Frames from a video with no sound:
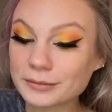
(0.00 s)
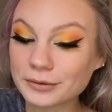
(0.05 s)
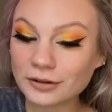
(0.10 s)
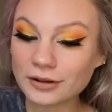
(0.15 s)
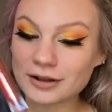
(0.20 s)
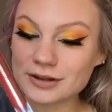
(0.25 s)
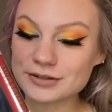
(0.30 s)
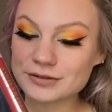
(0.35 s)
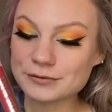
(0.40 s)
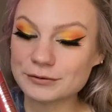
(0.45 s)

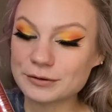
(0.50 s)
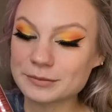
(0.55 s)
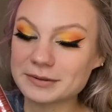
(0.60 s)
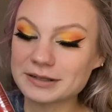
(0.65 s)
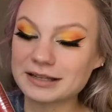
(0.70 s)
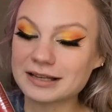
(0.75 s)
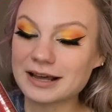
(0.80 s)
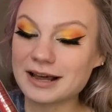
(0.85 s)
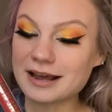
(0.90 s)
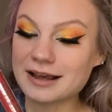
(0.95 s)
Gloss
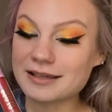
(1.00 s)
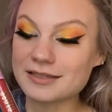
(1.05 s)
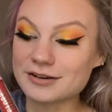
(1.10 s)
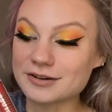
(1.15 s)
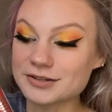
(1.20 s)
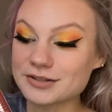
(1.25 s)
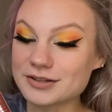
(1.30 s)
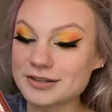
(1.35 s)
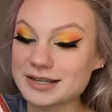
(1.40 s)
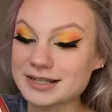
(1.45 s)
formula either,
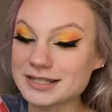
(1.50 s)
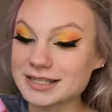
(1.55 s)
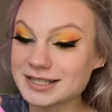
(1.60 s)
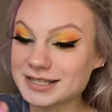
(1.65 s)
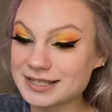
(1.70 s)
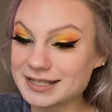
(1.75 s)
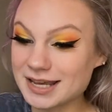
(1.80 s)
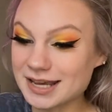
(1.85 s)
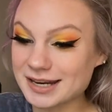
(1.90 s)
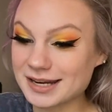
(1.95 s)
so that's
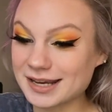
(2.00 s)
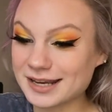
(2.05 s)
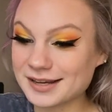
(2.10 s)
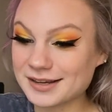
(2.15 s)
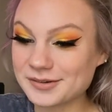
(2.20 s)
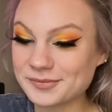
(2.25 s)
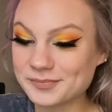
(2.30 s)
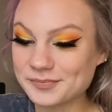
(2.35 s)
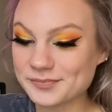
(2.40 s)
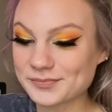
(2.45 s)

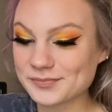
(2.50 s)
exciting.